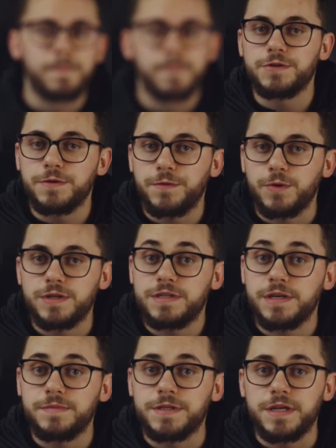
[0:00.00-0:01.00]
Also, if you want to
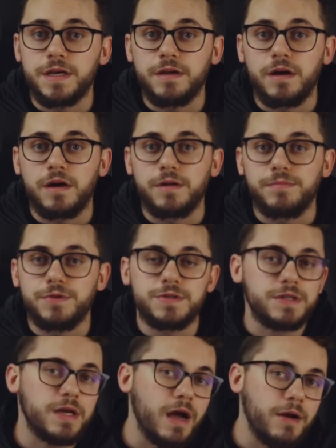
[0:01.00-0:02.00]
stay up to date on
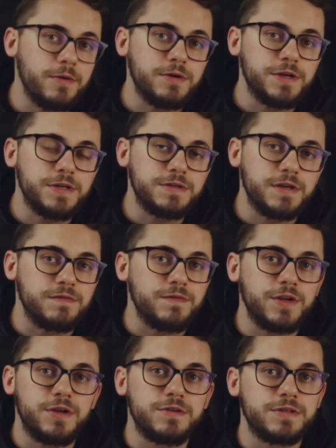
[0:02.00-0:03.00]
music that I release and
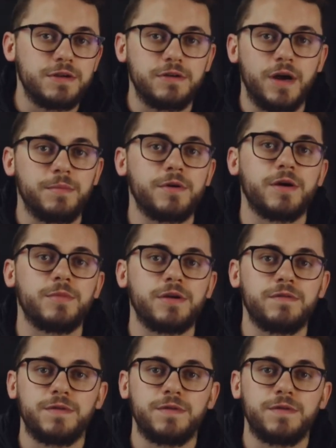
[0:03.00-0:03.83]
videos that are upcoming,